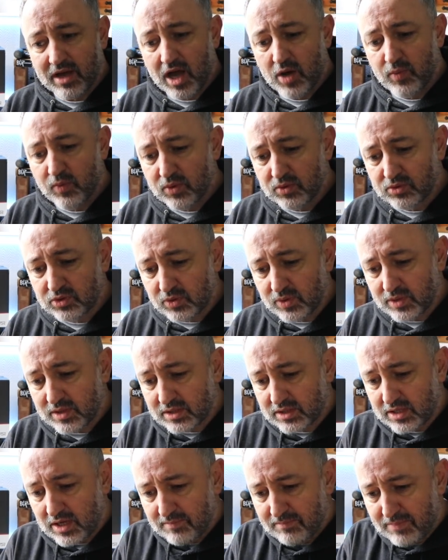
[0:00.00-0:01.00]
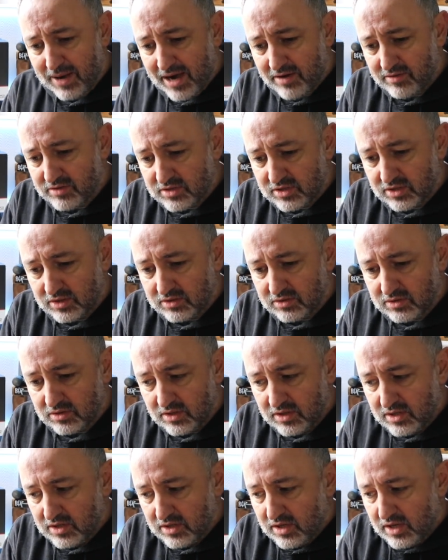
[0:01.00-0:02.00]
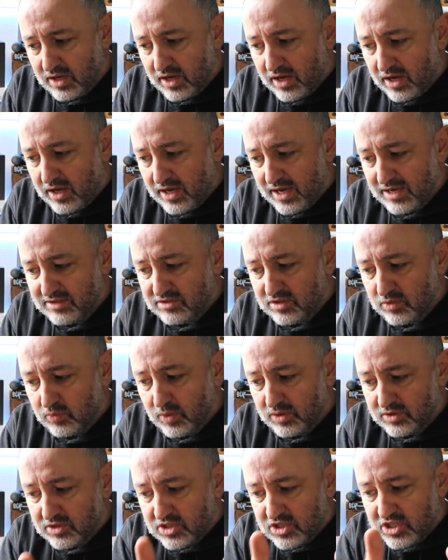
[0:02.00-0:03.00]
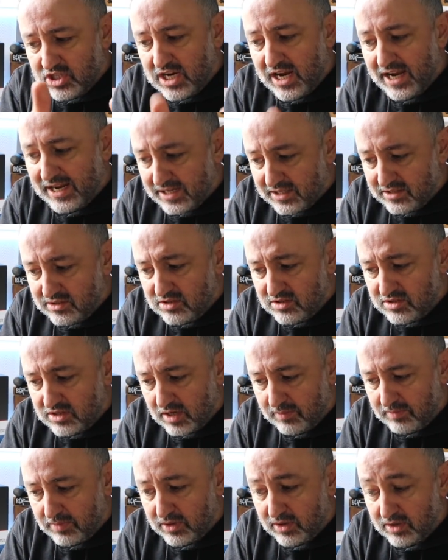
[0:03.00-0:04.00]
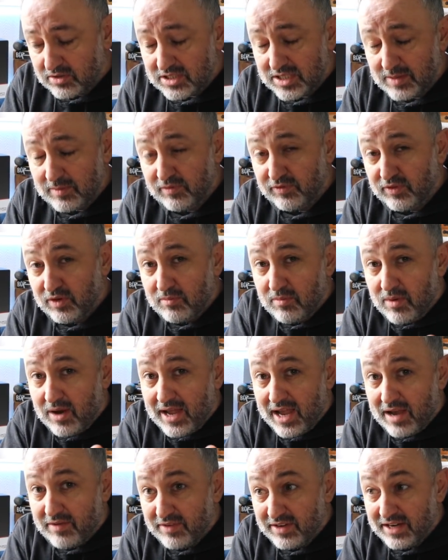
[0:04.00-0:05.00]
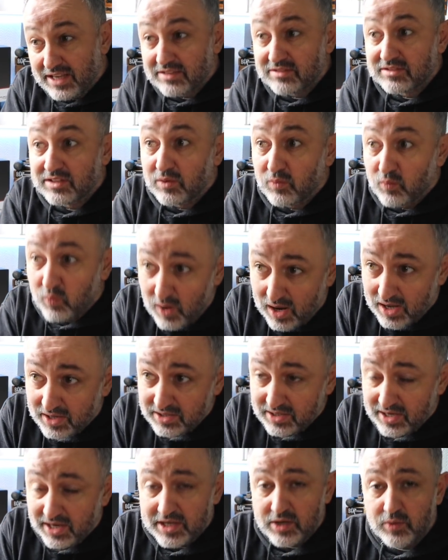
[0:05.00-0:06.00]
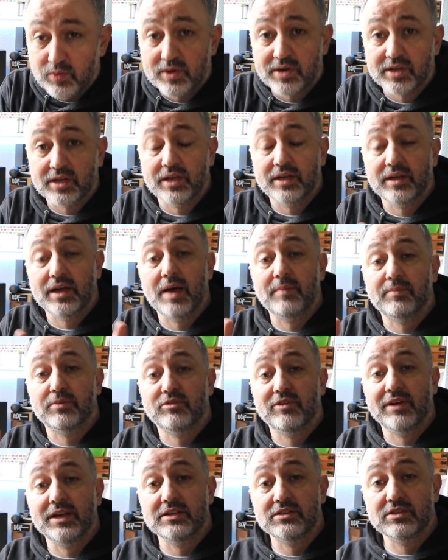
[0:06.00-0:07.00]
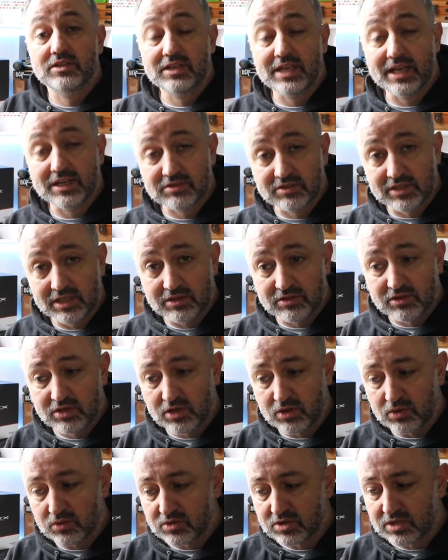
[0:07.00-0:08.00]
I will do a comparison as to what's changed, because some of you might have an XD1 and you want to upgrade to the XD2.